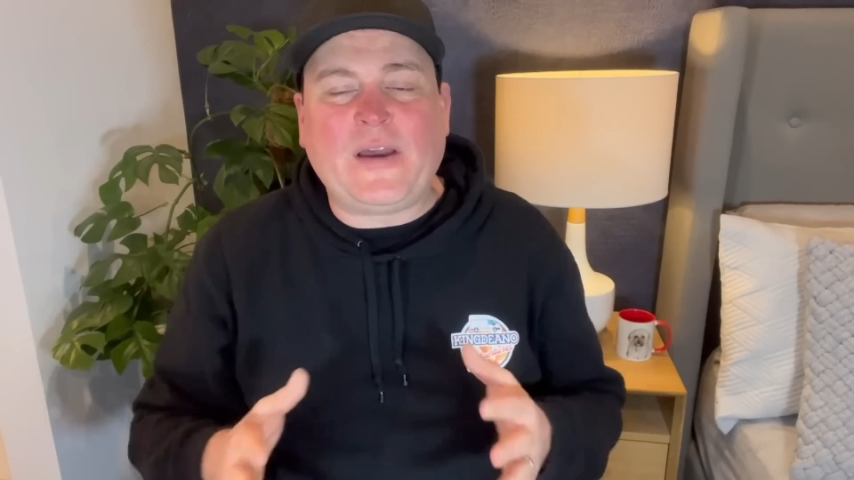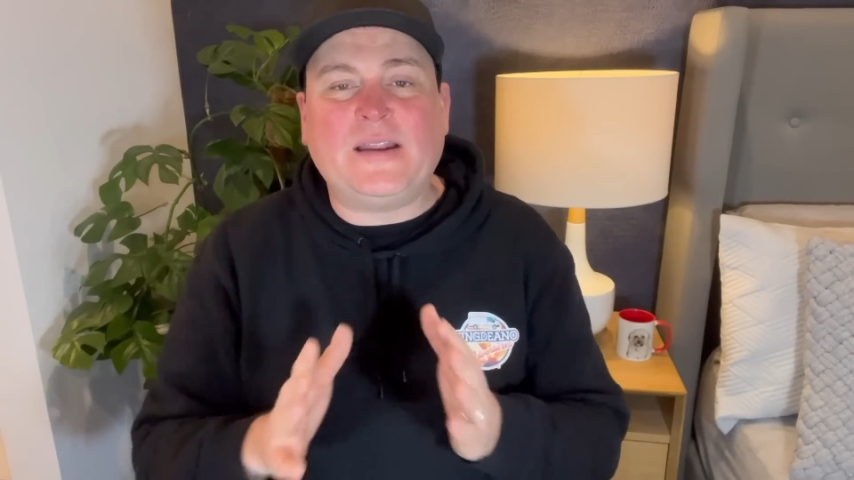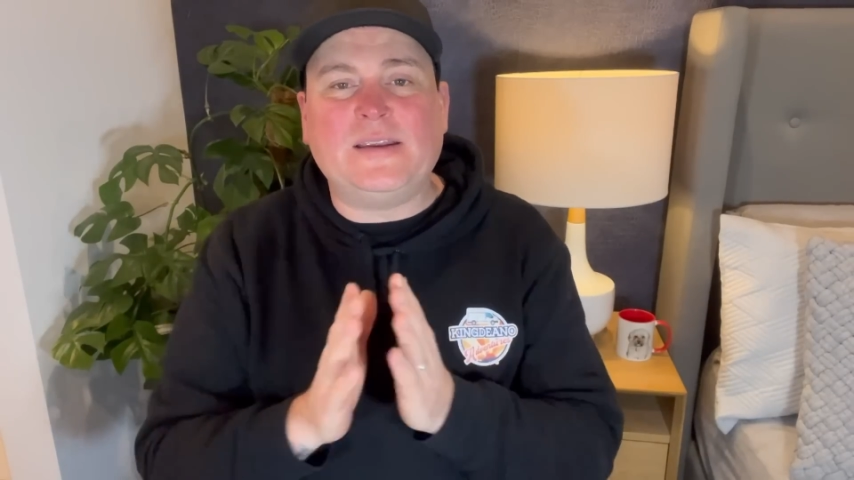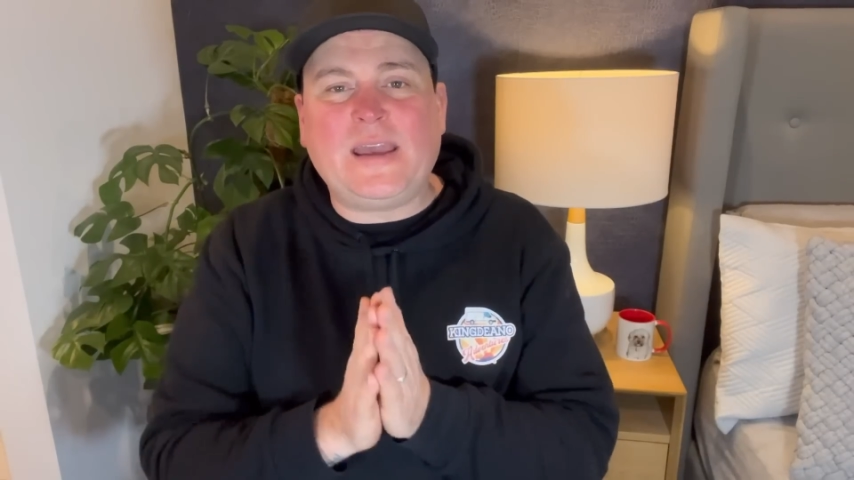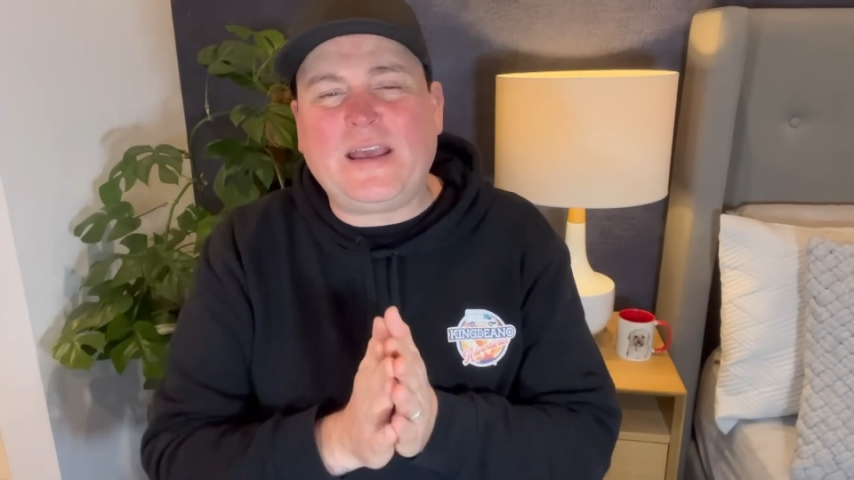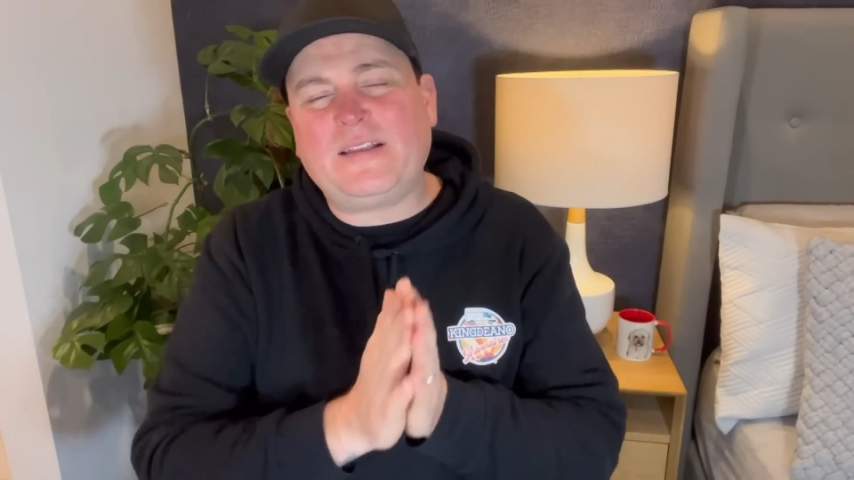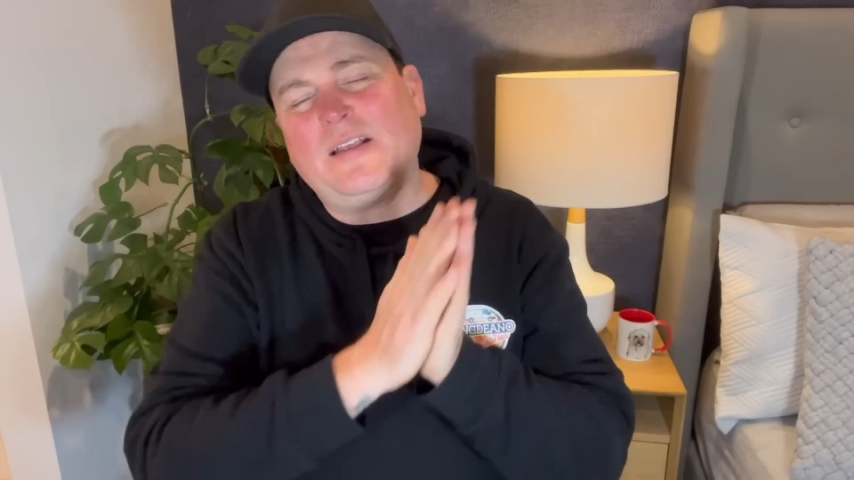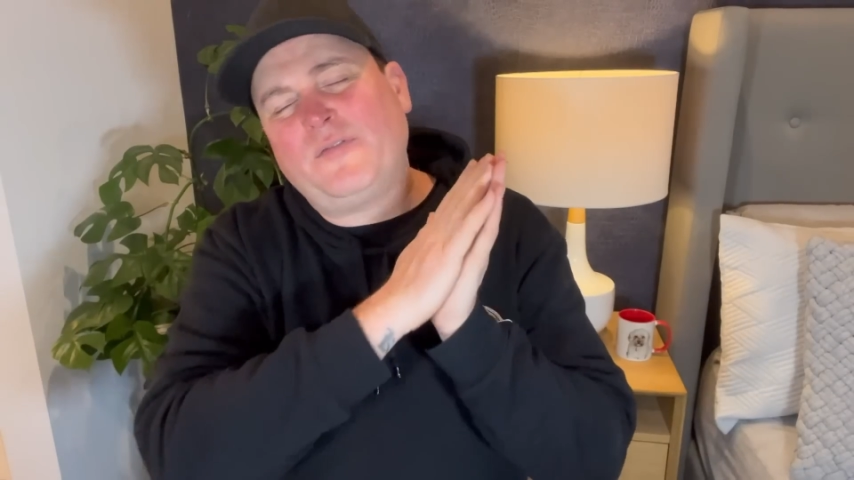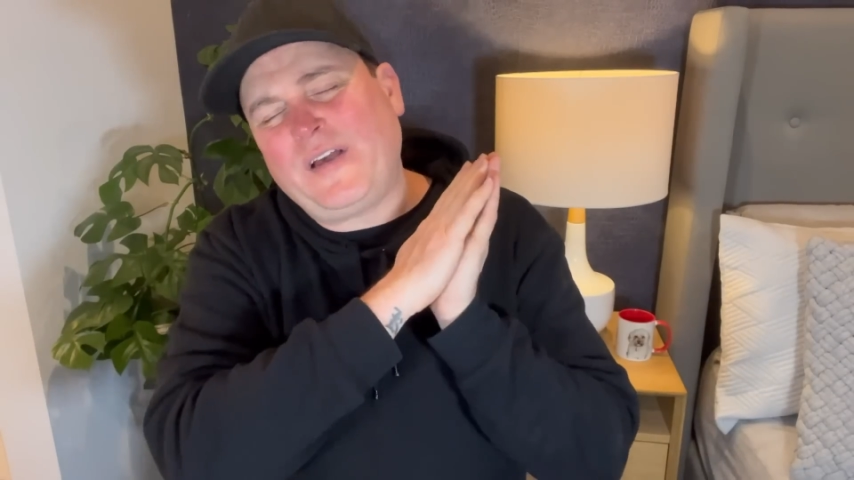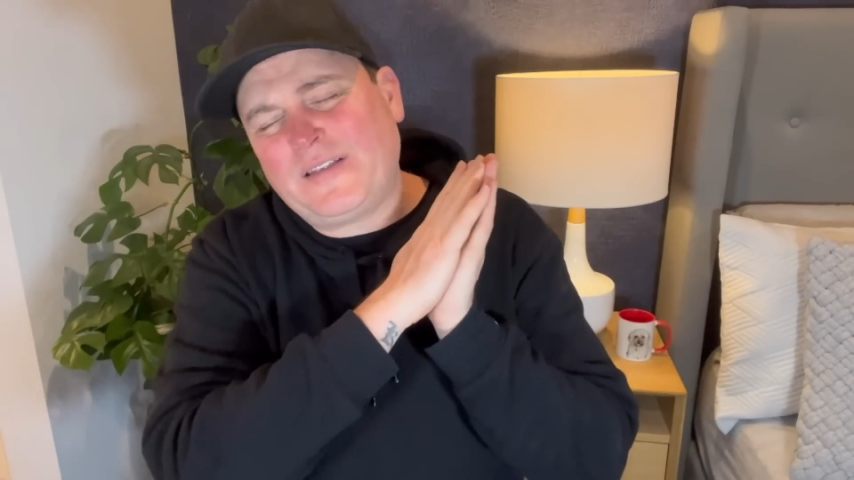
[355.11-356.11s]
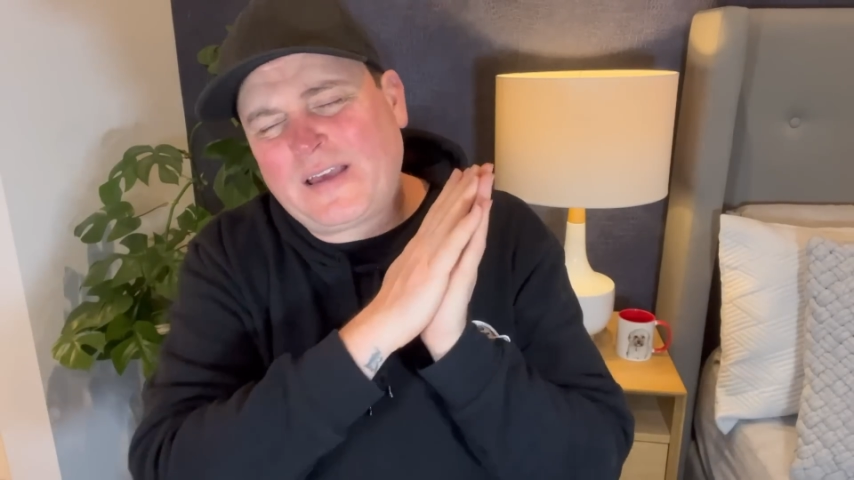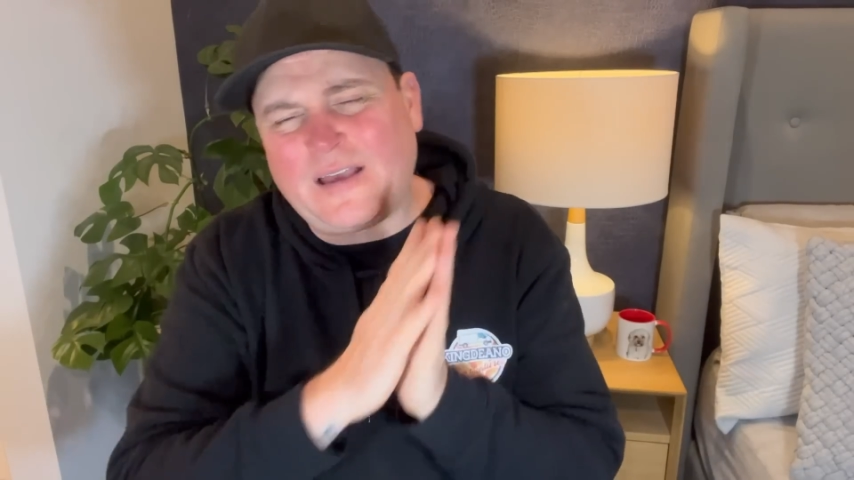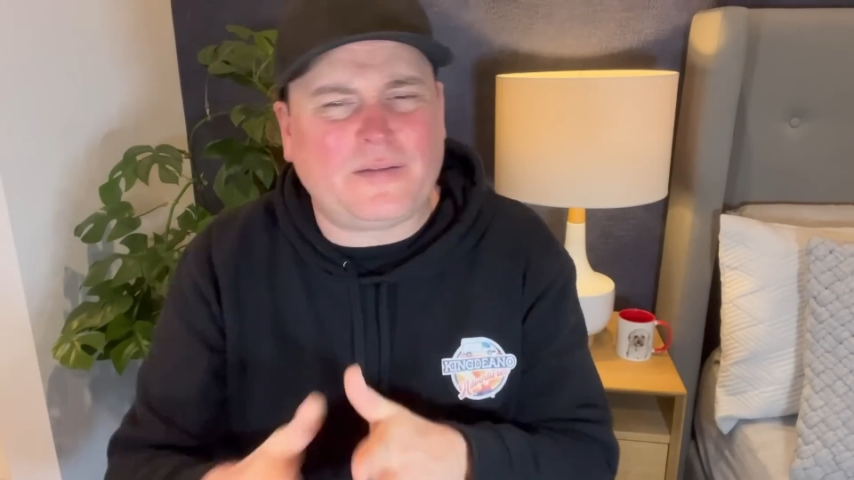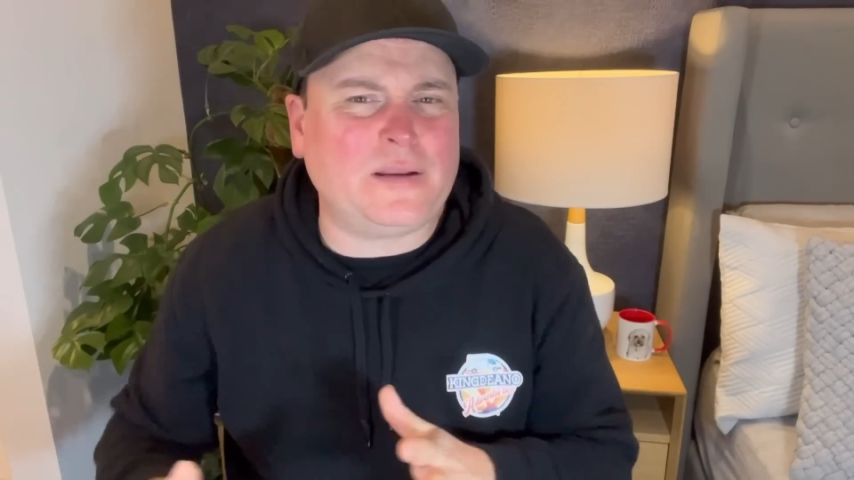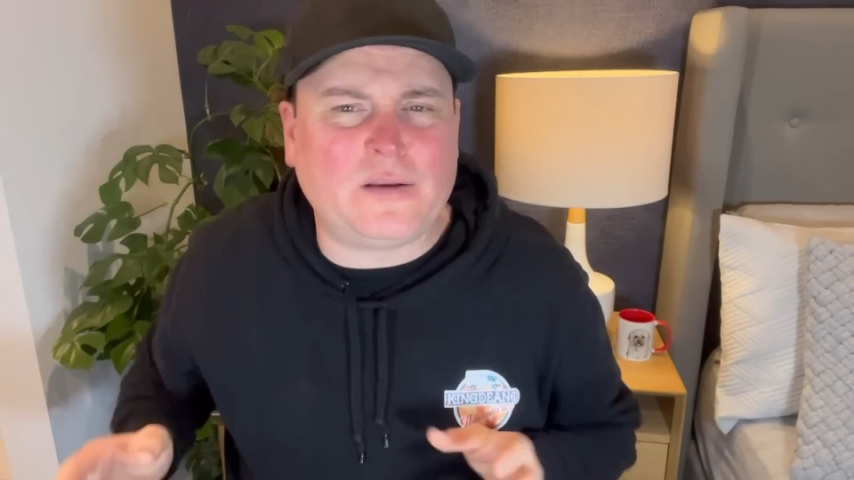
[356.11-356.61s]
And yes, that's
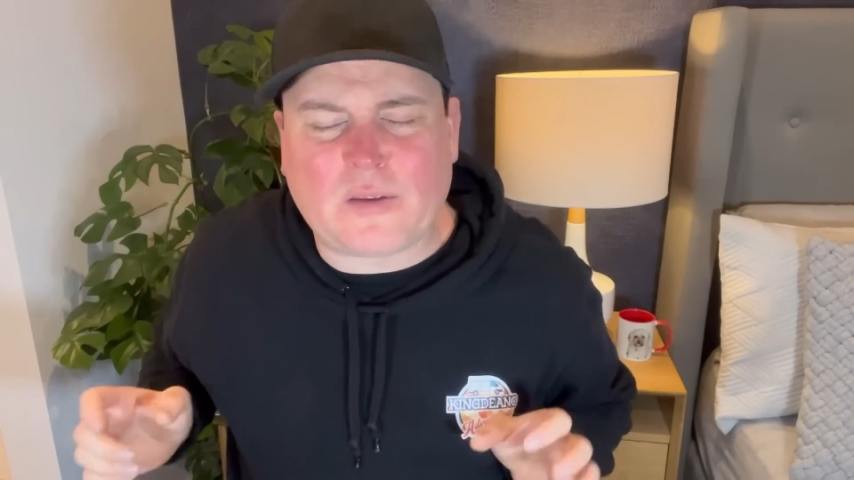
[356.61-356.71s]
fantastic